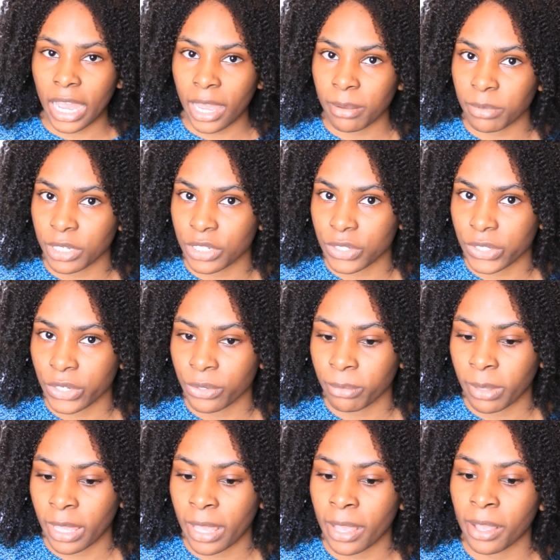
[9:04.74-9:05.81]
time
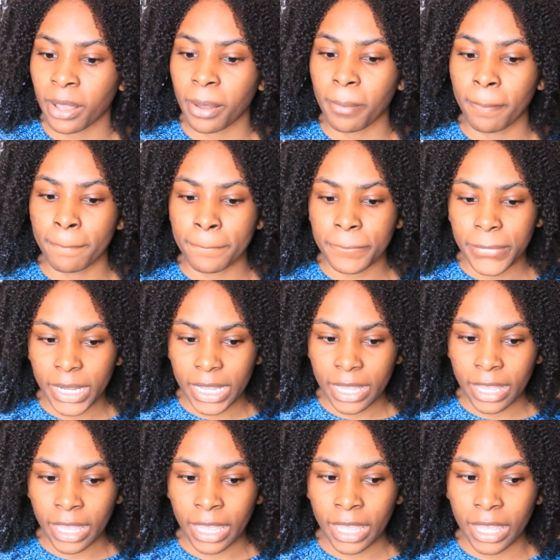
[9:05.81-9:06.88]
consuming,
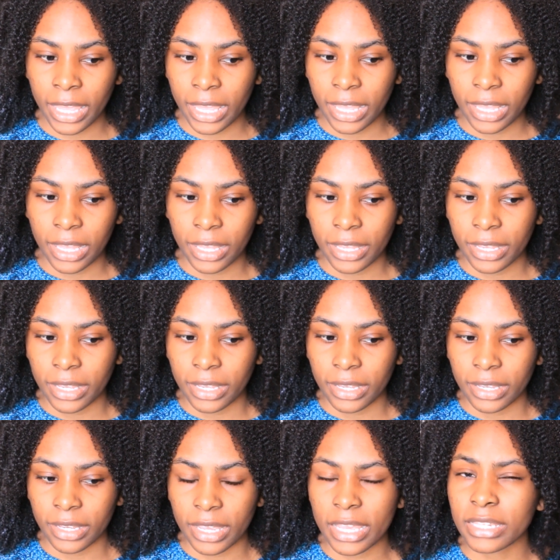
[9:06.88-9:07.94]
but
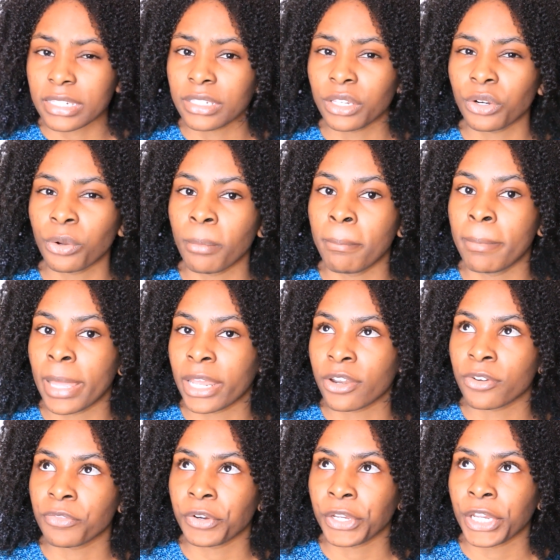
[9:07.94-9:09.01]
it's a little
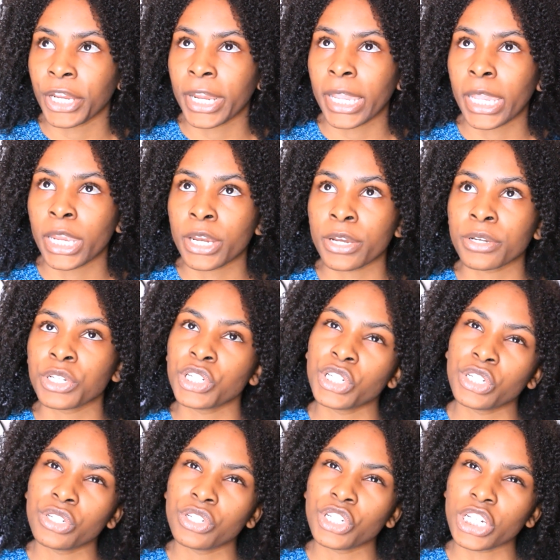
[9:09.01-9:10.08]
better for your hair,
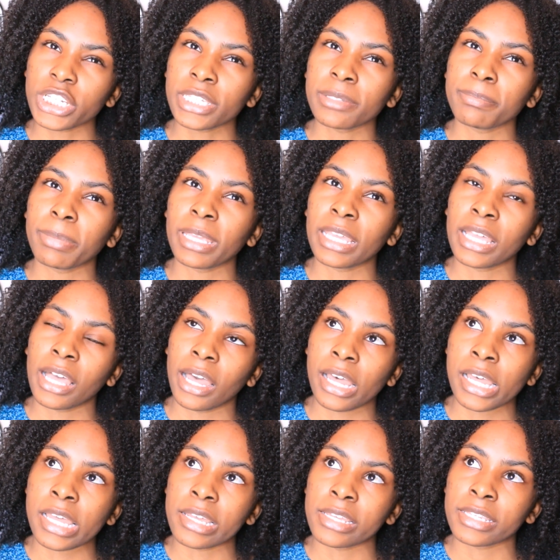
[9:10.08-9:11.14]
just
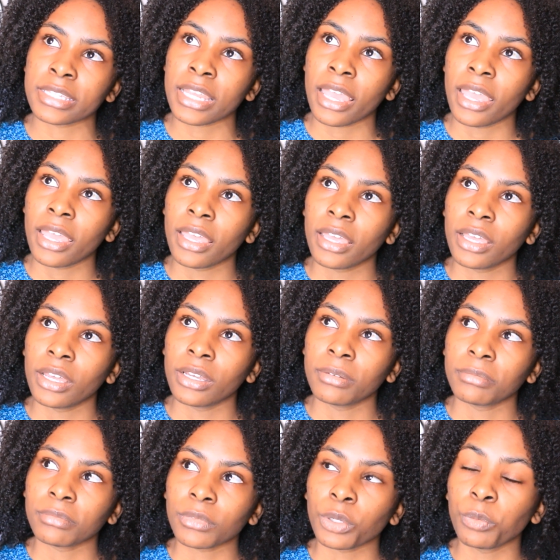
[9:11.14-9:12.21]
because
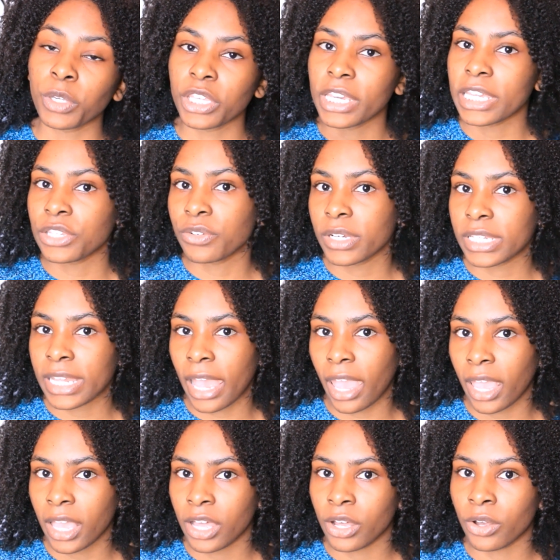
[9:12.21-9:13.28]
when you get to a
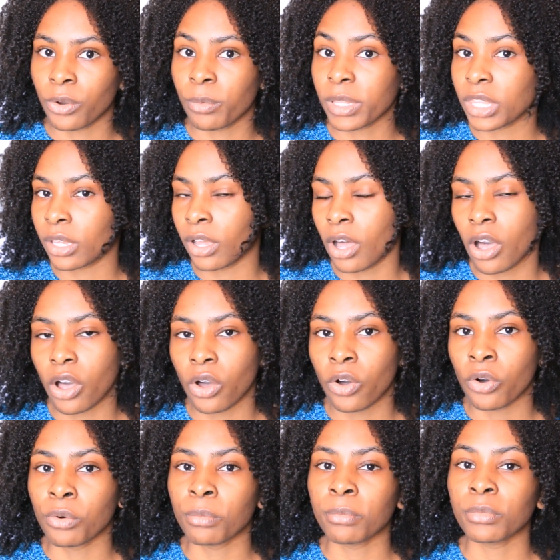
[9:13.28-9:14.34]
tangle with a
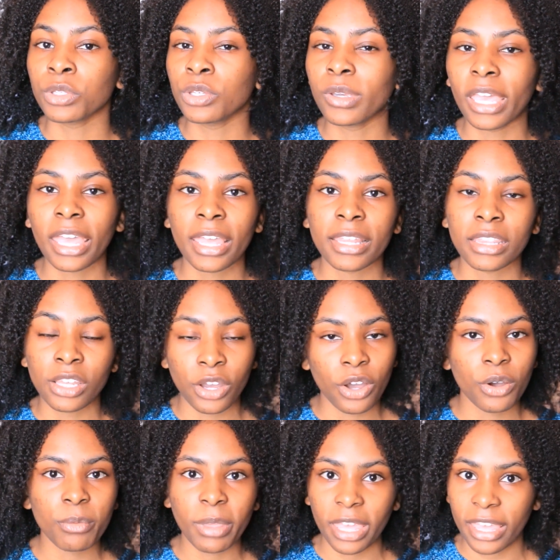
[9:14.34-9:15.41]
comb, the
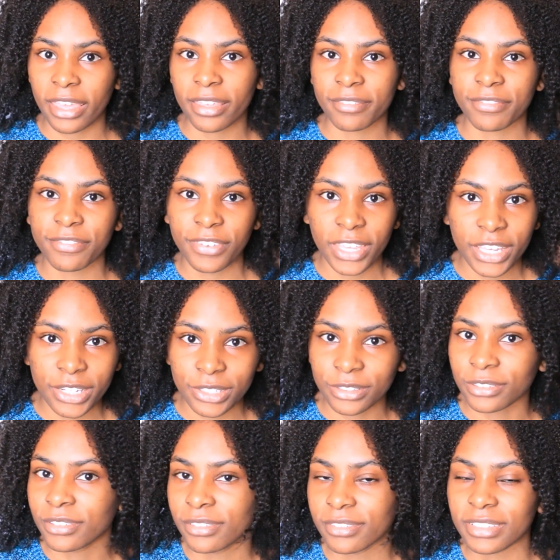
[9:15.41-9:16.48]
comb can't
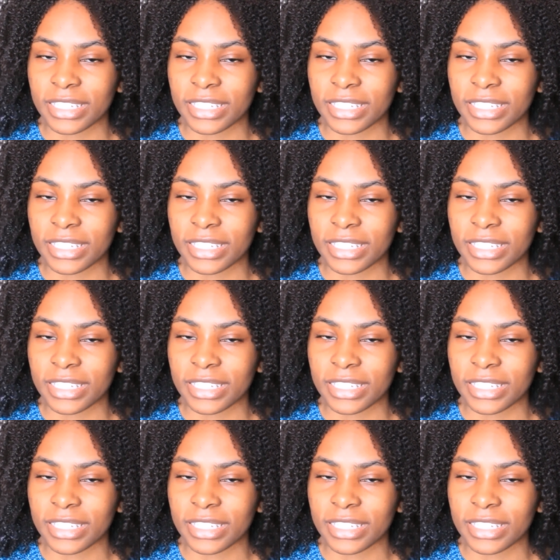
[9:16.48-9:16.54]
feel